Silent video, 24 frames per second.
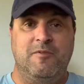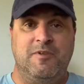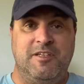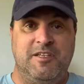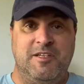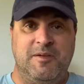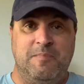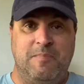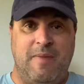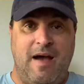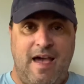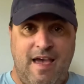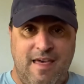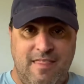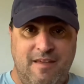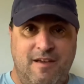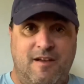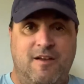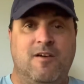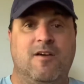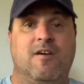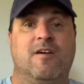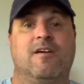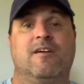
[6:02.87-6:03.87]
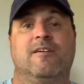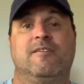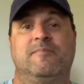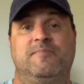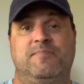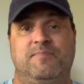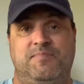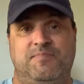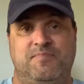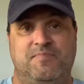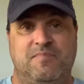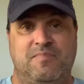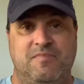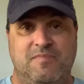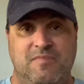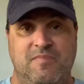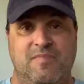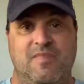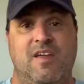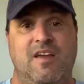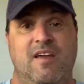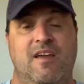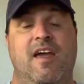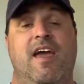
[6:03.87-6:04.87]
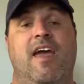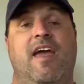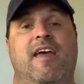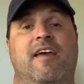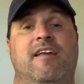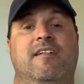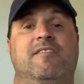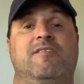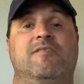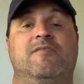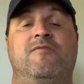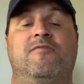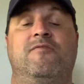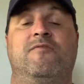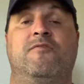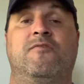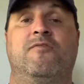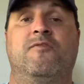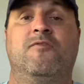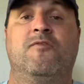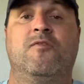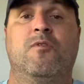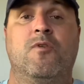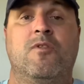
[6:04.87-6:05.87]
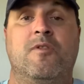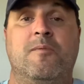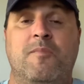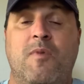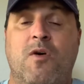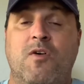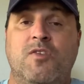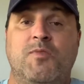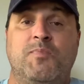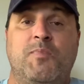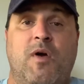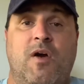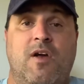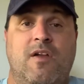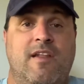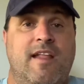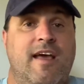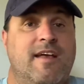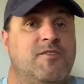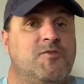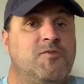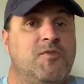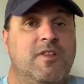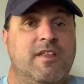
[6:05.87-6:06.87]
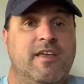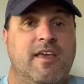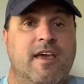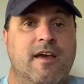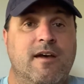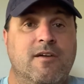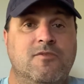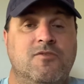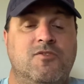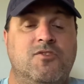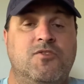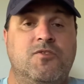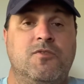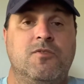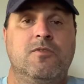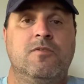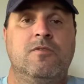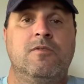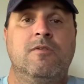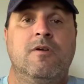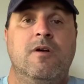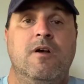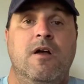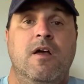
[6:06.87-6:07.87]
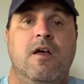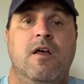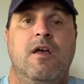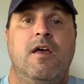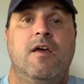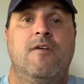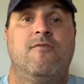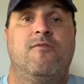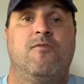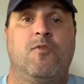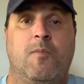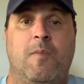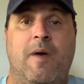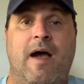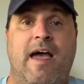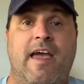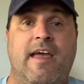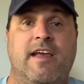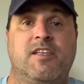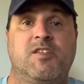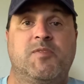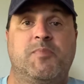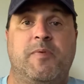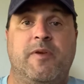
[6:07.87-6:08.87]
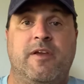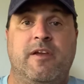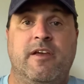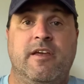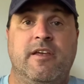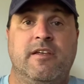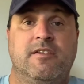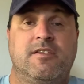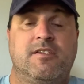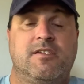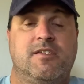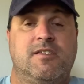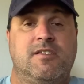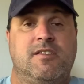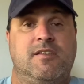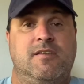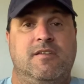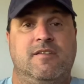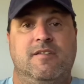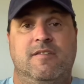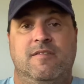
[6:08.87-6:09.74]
you buy the card. And for the most part, that's really held true for my experience